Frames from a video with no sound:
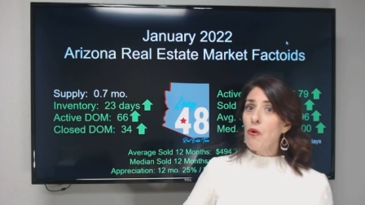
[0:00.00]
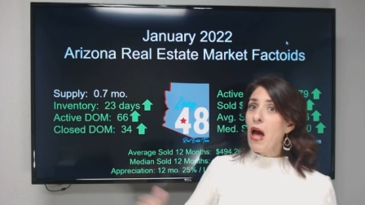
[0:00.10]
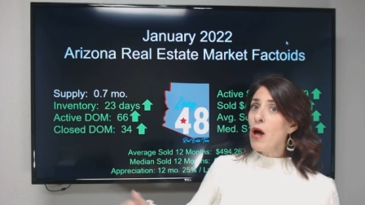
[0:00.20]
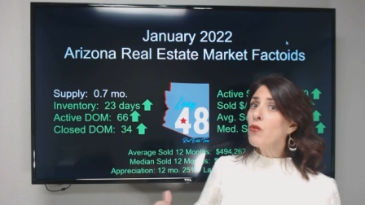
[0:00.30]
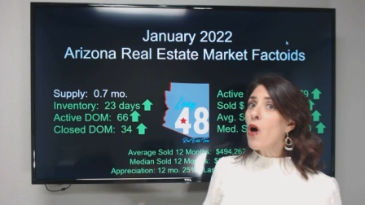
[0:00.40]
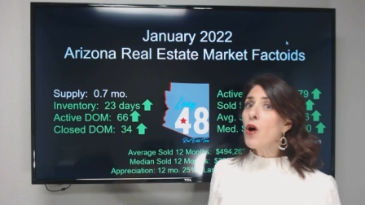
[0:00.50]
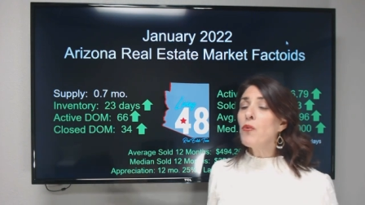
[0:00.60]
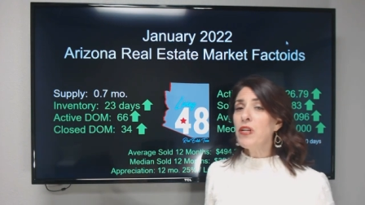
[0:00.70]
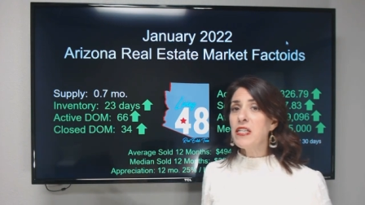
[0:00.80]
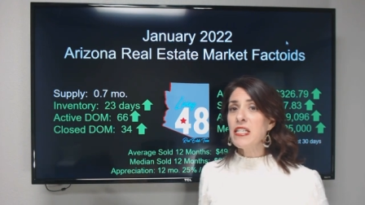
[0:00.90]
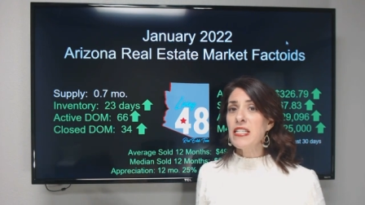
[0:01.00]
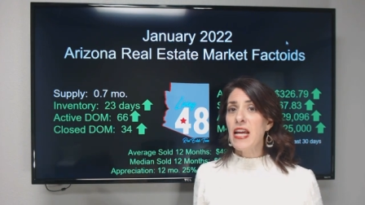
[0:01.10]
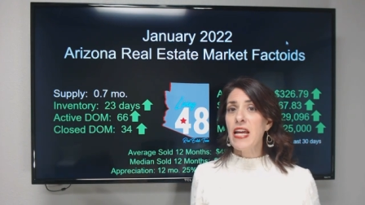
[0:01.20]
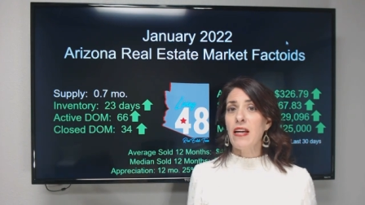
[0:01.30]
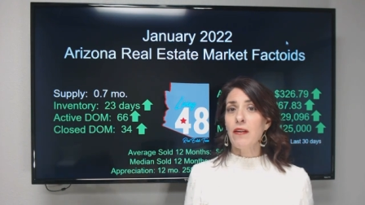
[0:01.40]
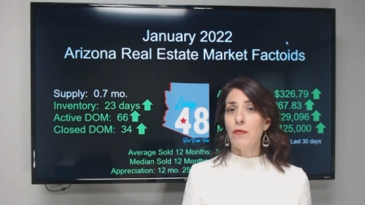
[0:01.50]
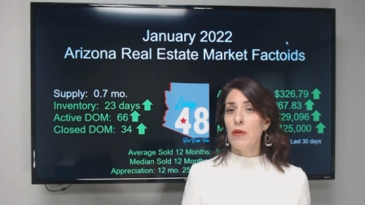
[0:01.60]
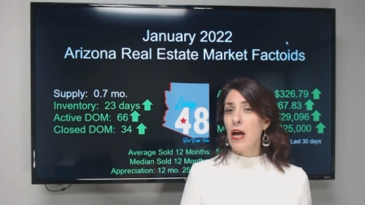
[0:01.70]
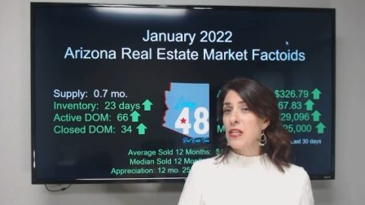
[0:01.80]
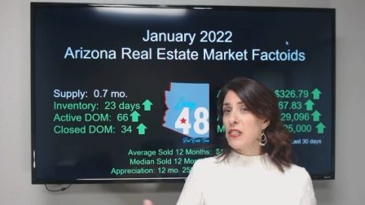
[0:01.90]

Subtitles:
So how long would it take